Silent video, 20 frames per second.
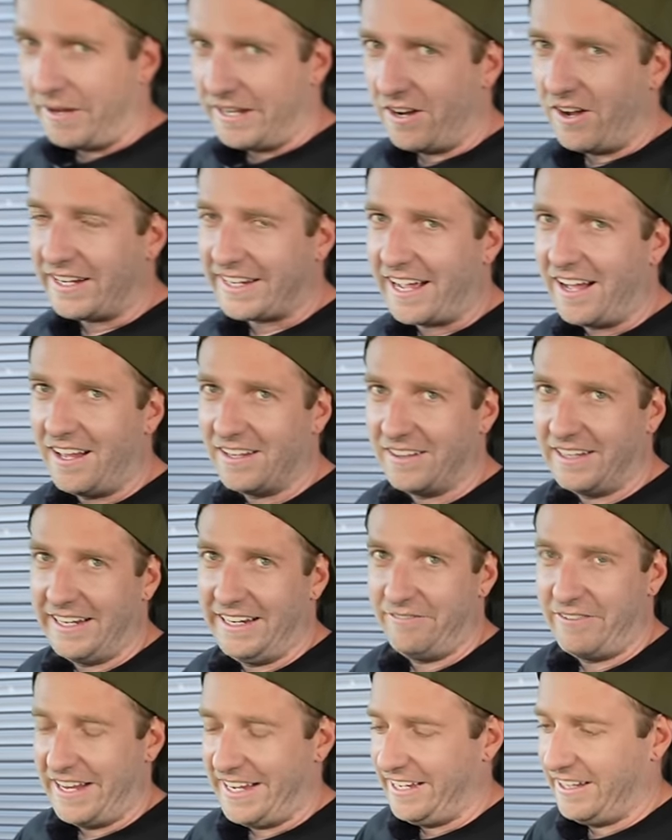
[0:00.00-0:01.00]
mean, I can't
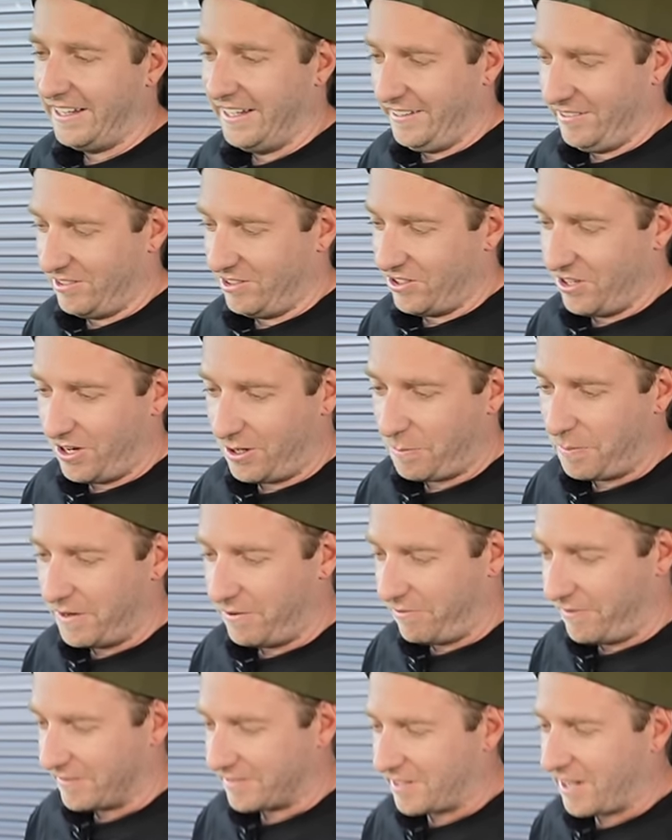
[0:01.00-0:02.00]
leave anything stock, but
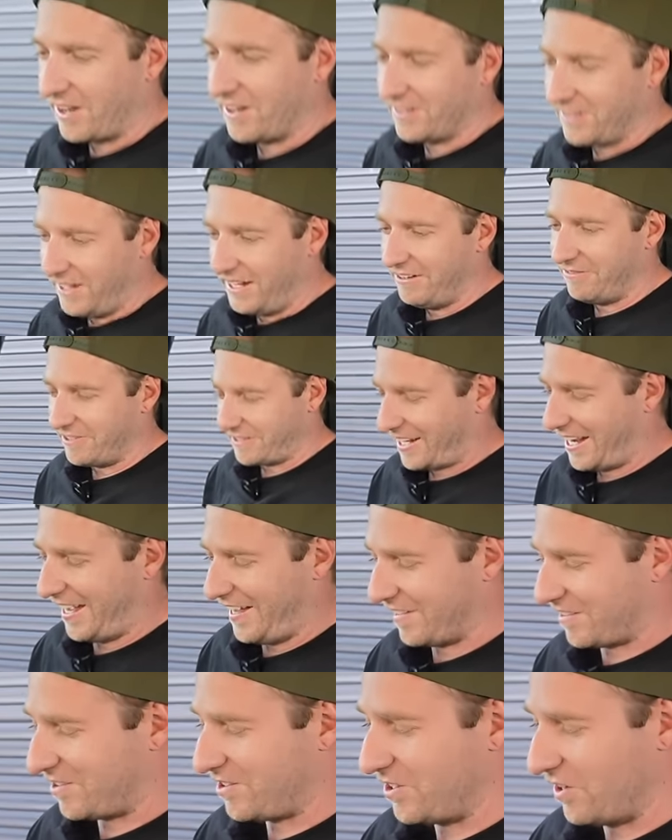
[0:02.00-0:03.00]
if I was gonna leave a
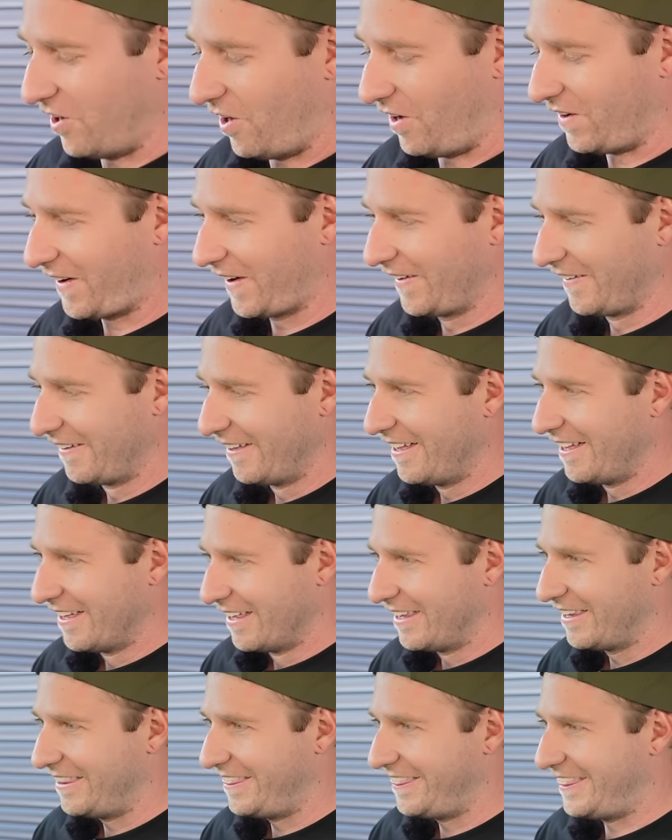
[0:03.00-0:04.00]
car stock,
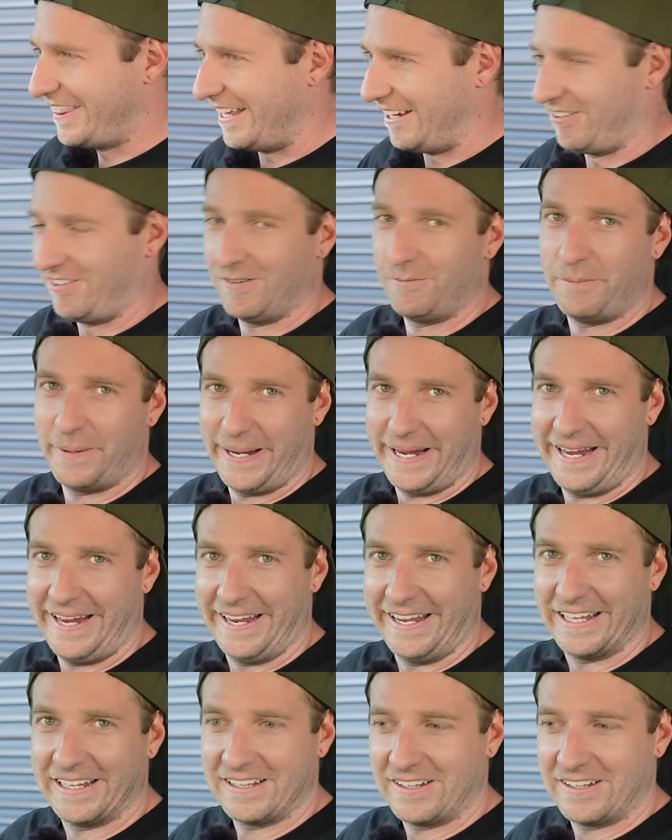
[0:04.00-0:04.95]
this would be it.